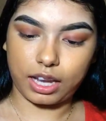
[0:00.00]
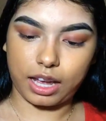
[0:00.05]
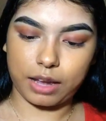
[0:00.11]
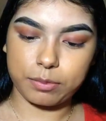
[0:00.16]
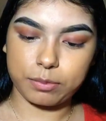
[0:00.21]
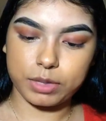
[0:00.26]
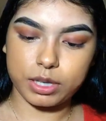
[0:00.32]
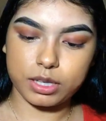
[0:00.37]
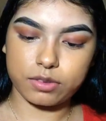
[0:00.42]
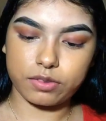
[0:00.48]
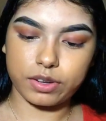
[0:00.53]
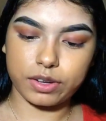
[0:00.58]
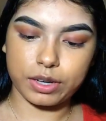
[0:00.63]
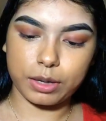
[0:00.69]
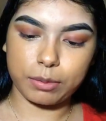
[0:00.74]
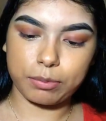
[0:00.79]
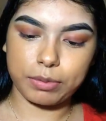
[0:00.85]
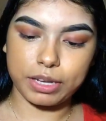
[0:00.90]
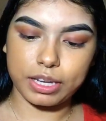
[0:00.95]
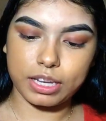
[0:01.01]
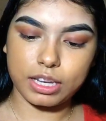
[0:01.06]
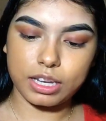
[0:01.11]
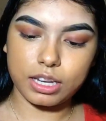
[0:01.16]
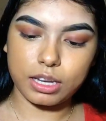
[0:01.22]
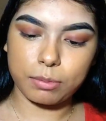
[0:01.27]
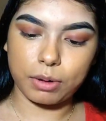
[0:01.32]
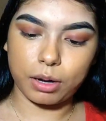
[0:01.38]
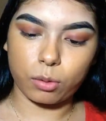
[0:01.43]
I'm just very
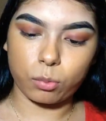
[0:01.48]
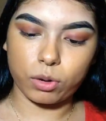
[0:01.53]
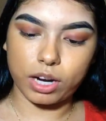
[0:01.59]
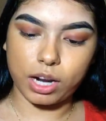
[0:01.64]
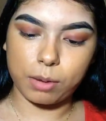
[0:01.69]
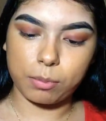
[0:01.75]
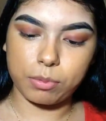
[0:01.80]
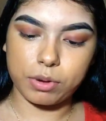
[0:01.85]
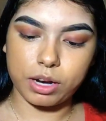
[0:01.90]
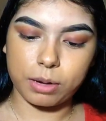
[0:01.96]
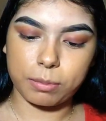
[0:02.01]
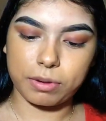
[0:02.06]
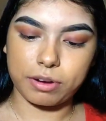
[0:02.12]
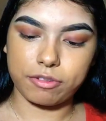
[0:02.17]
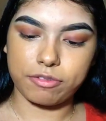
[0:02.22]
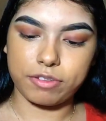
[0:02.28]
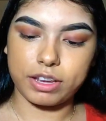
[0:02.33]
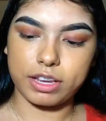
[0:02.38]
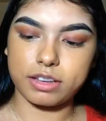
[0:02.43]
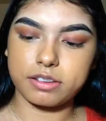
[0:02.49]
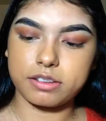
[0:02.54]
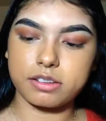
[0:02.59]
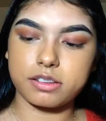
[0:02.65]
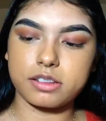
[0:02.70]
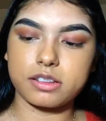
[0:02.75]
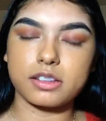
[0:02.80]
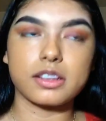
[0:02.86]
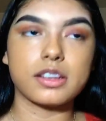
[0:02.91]
picky about what I put on my face.
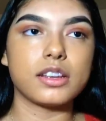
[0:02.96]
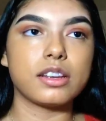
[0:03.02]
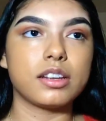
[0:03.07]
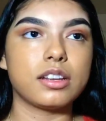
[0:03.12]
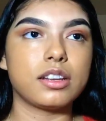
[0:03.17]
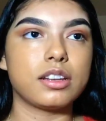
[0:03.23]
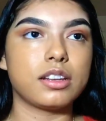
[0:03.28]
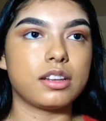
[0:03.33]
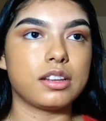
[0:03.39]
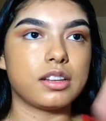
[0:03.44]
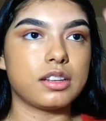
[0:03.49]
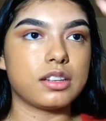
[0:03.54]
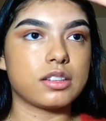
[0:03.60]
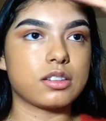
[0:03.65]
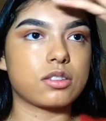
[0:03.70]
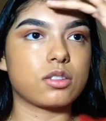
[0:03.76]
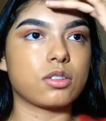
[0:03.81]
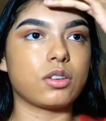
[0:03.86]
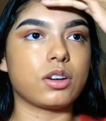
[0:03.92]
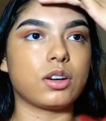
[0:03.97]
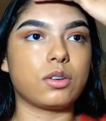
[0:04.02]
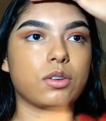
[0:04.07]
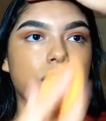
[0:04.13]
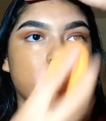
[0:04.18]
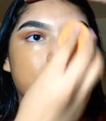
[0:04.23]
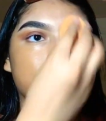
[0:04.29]
So